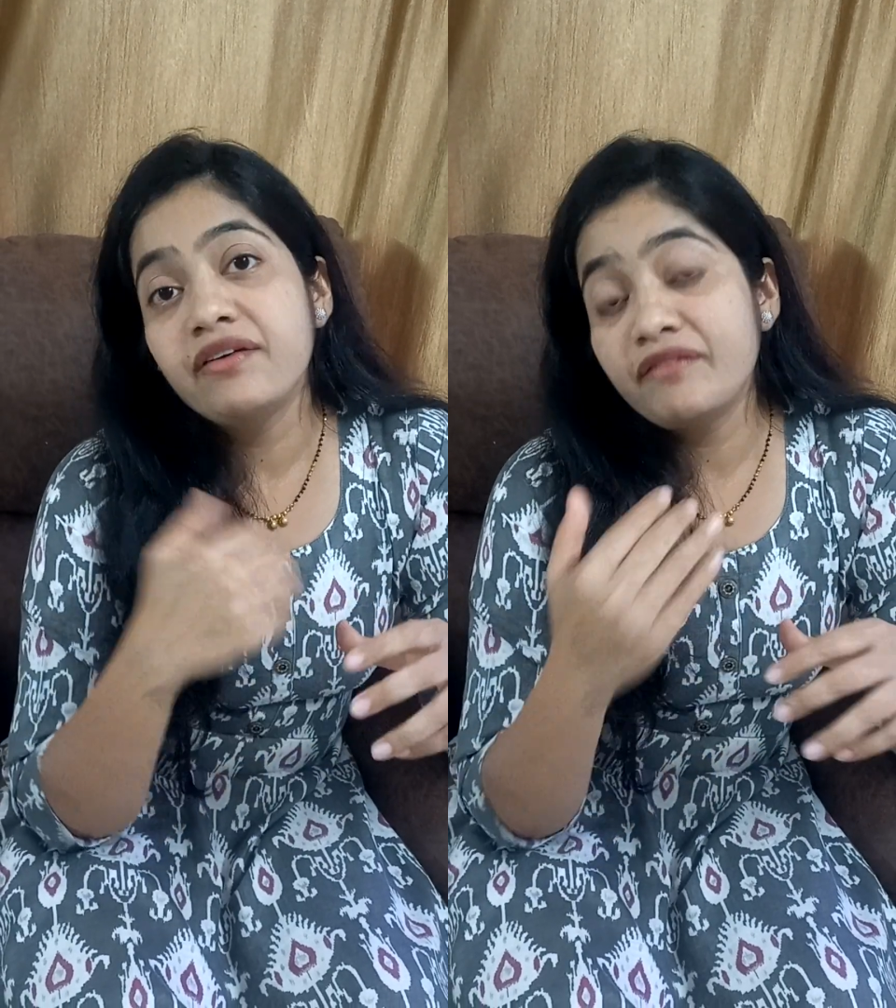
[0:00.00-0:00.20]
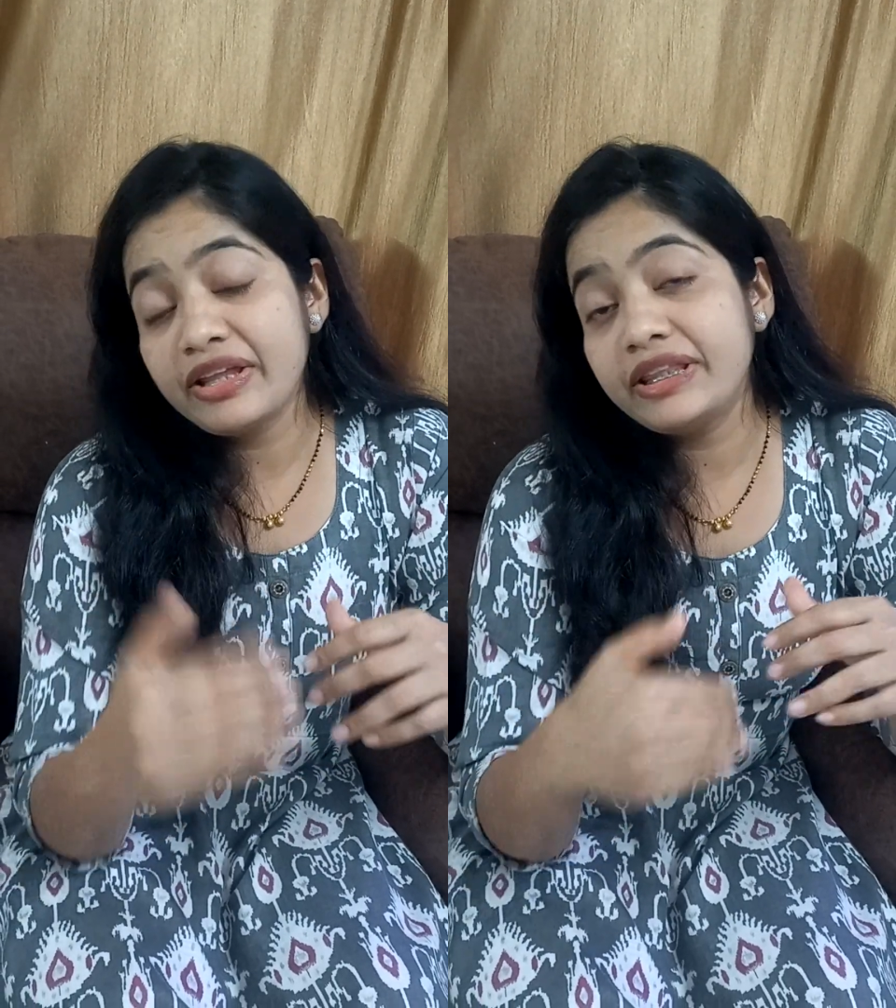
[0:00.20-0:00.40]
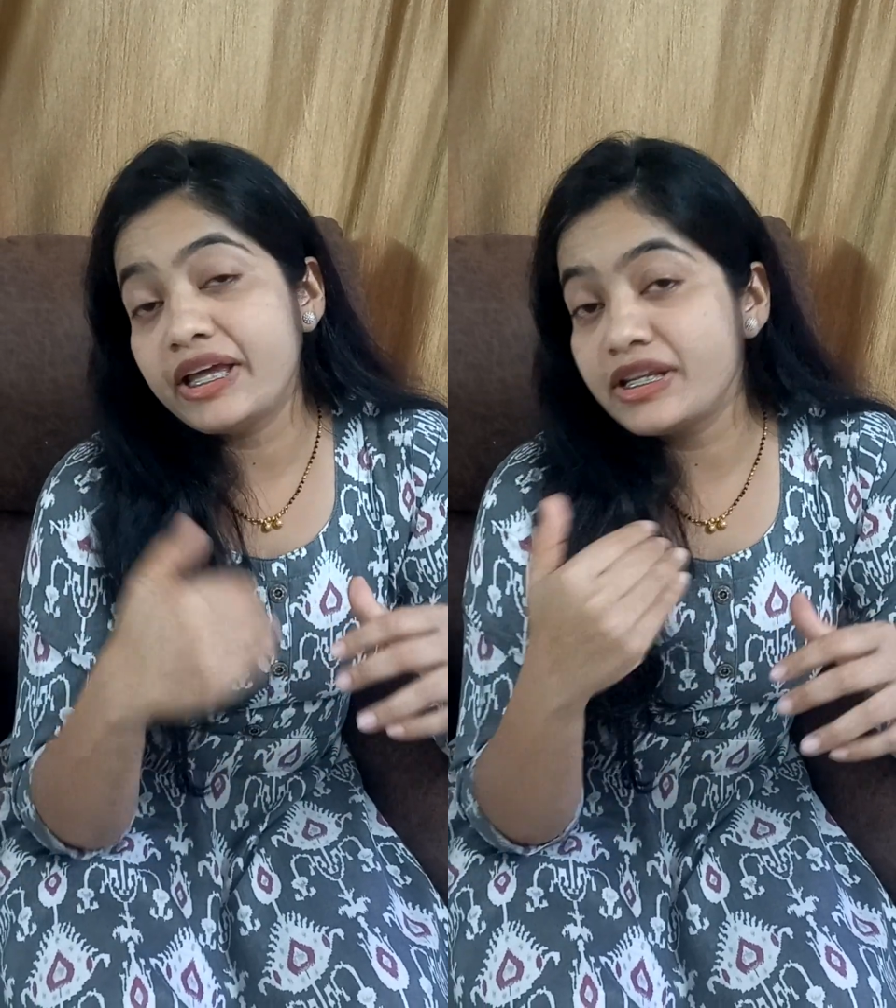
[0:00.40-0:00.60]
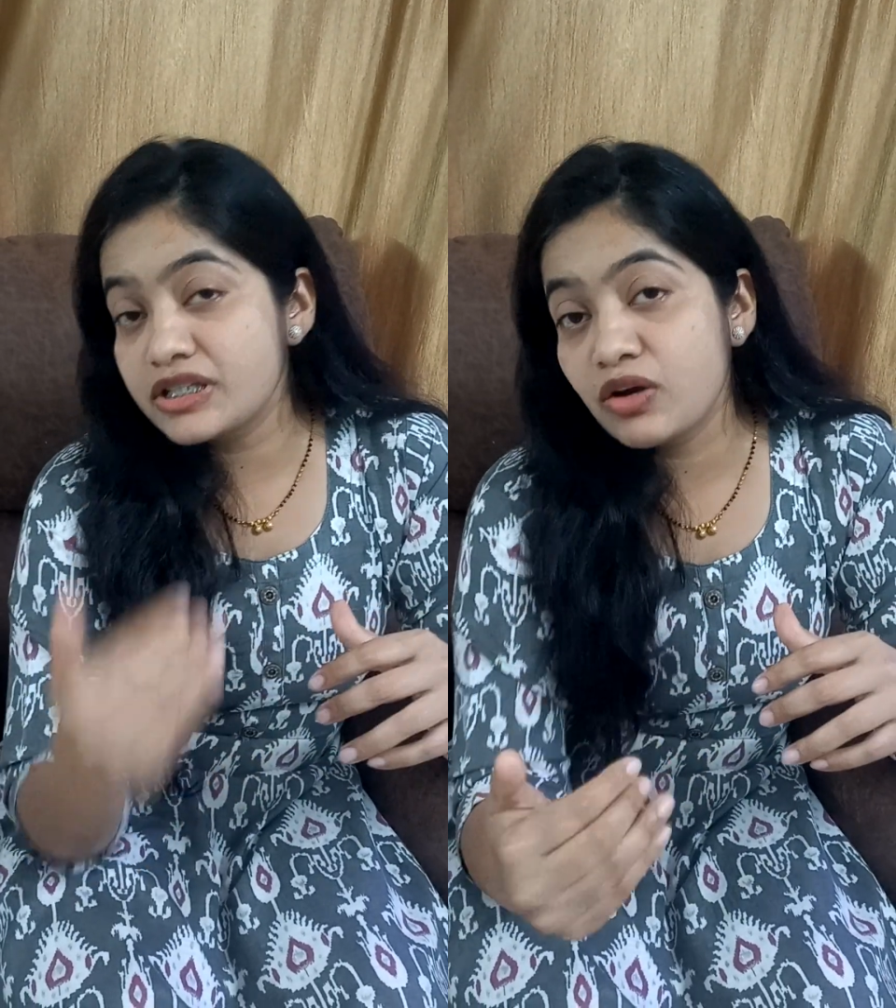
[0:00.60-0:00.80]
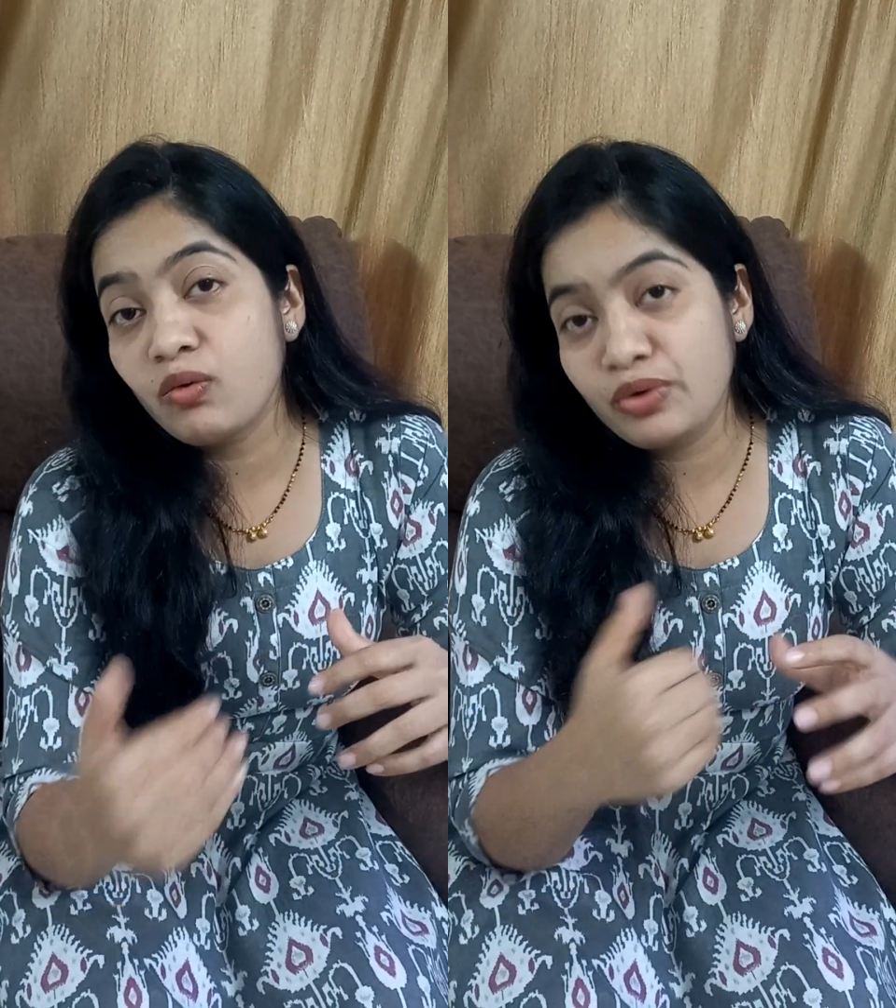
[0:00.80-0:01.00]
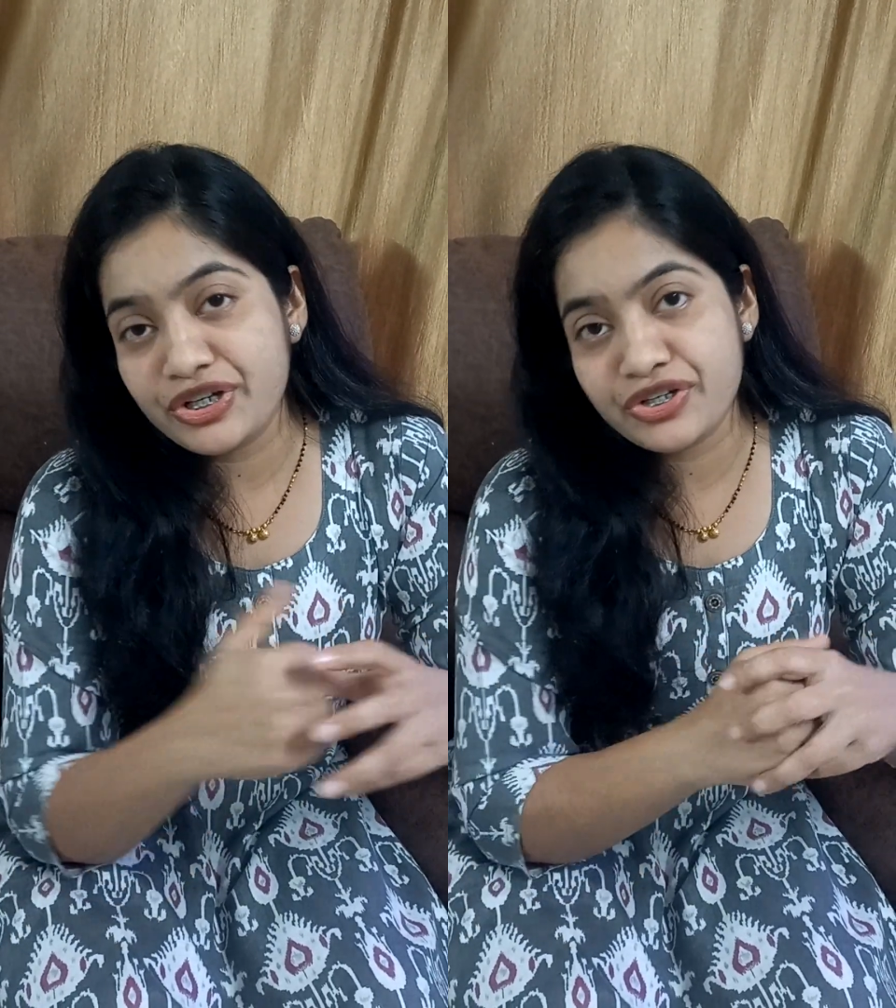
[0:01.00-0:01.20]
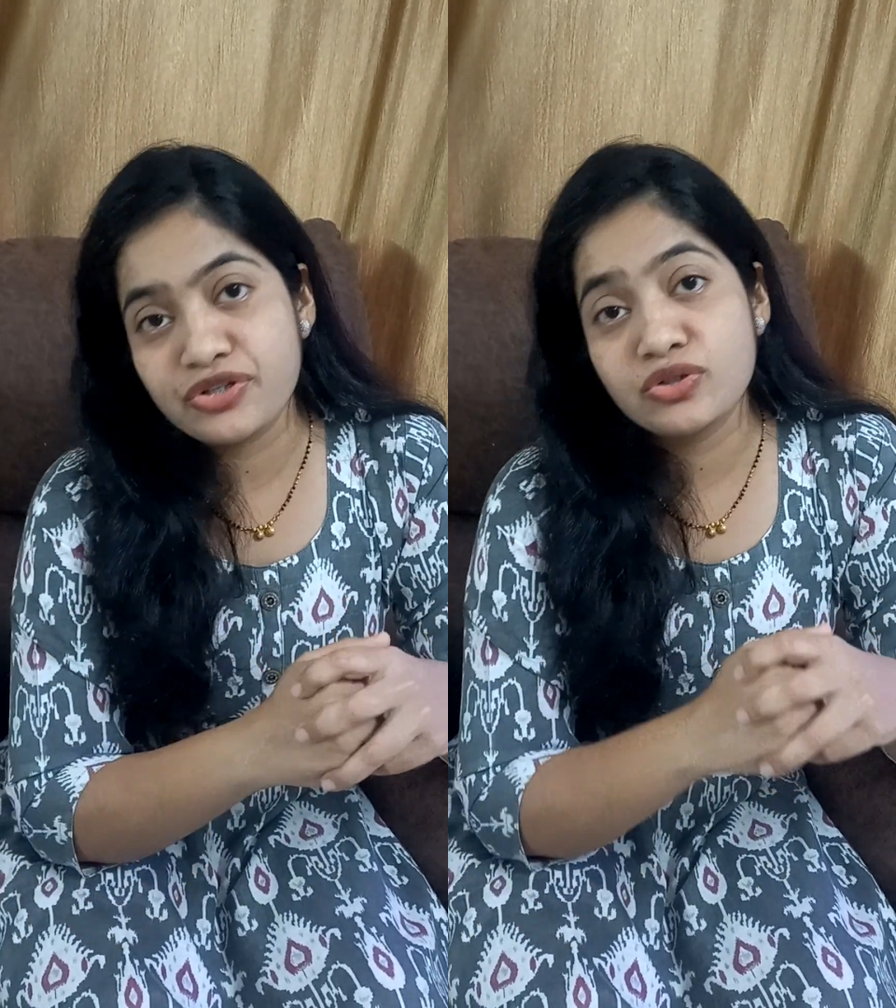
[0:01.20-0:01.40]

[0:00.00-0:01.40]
when there is a ovulation.